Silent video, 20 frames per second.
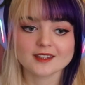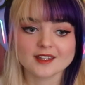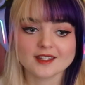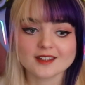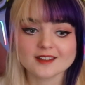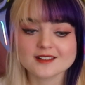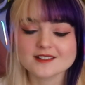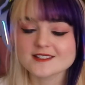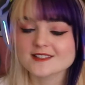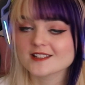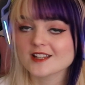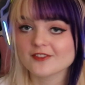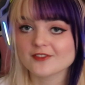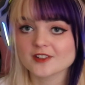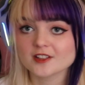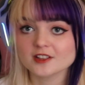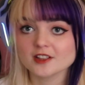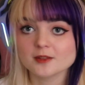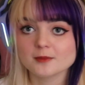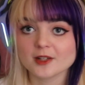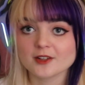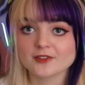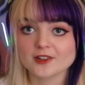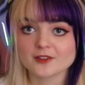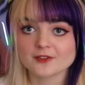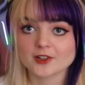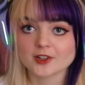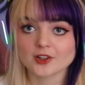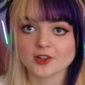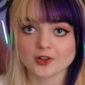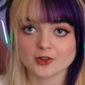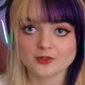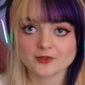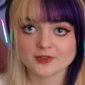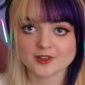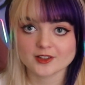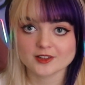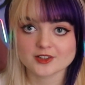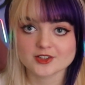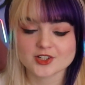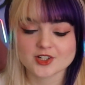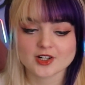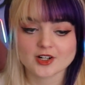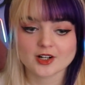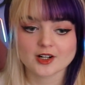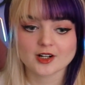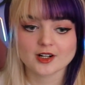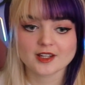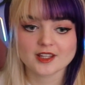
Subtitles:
Kid is definitely my favorite goat villager.